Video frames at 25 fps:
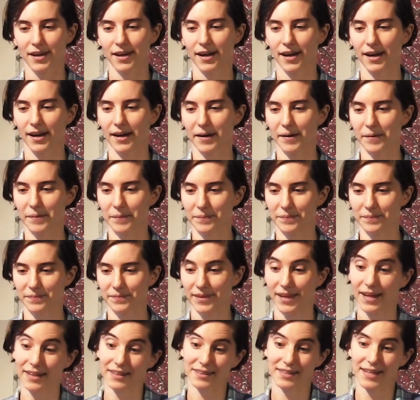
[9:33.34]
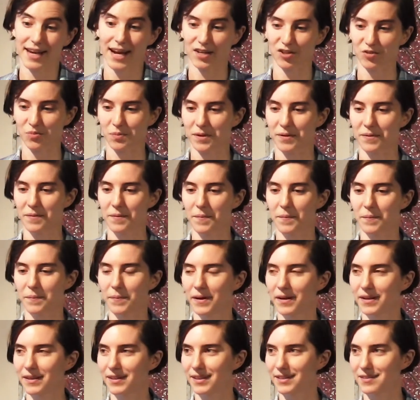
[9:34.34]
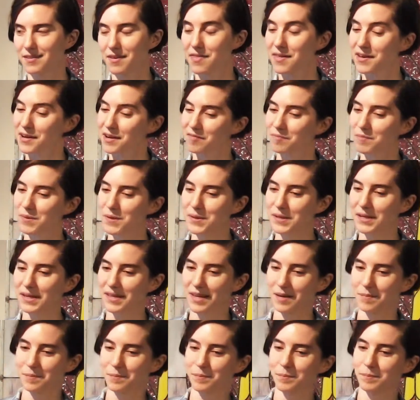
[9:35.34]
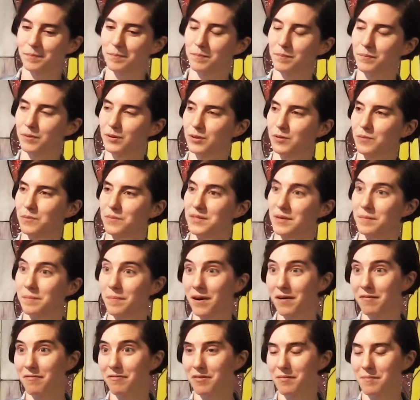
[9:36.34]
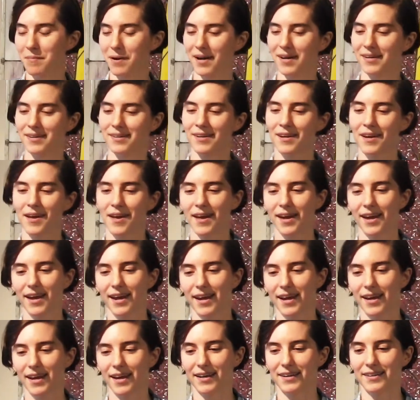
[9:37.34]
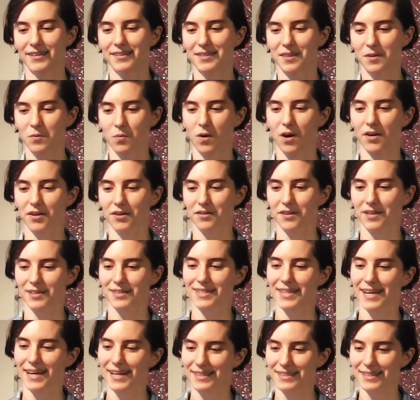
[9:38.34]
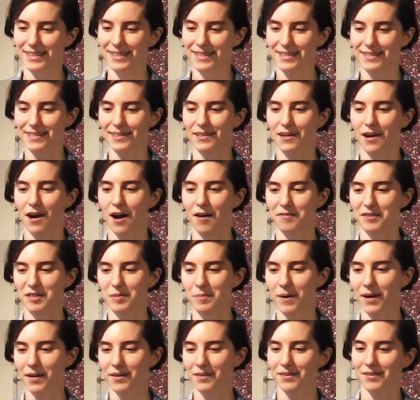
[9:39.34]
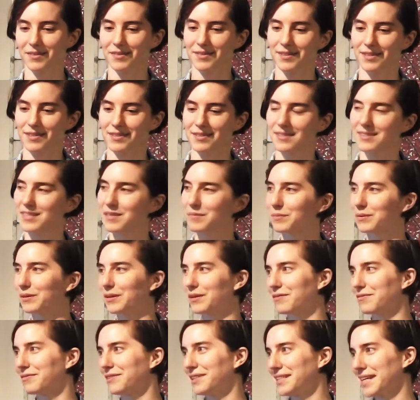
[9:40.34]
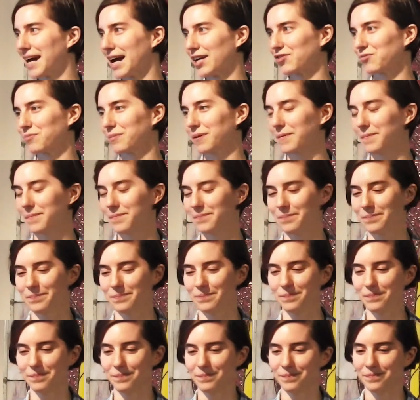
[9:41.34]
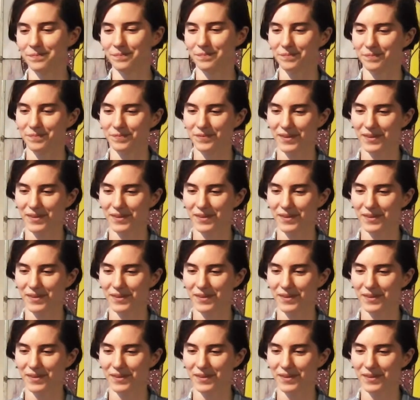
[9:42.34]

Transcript: um, and attachment, but it's a thing of beauty that blooms above the mud, and the water that slides easily off its petals is a symbol of detachment.